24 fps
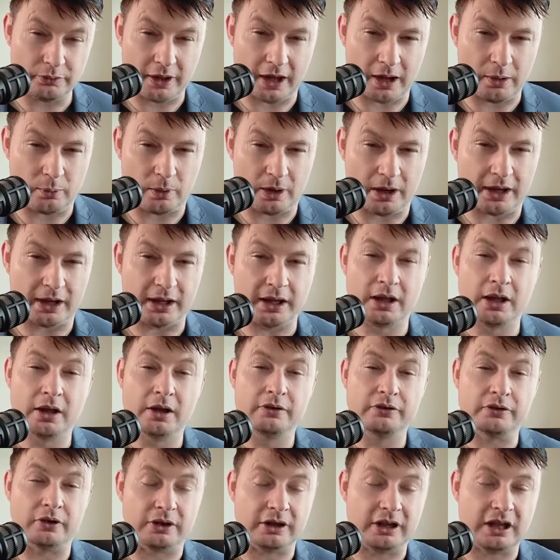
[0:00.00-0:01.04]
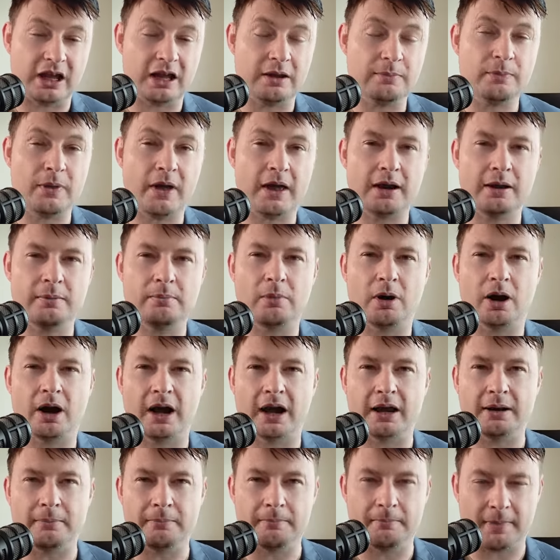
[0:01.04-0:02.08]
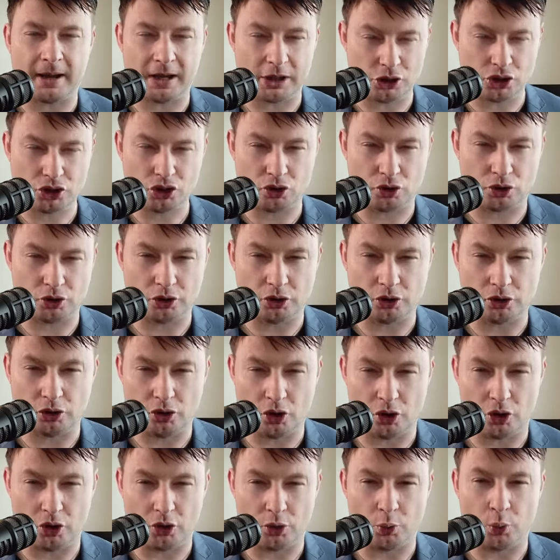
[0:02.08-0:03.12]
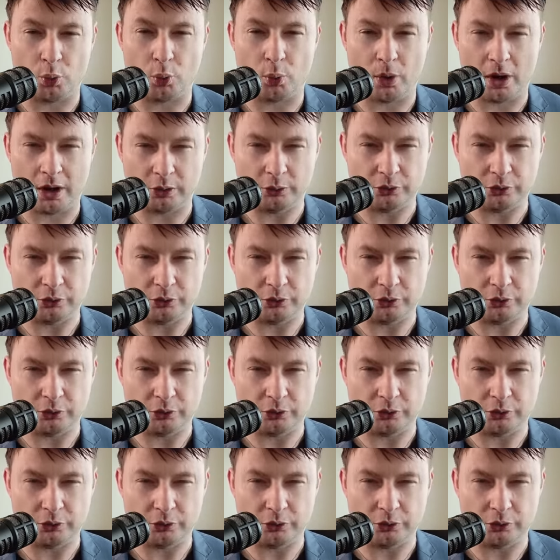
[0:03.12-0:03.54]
that way. So keep that in mind. Make sure you know where you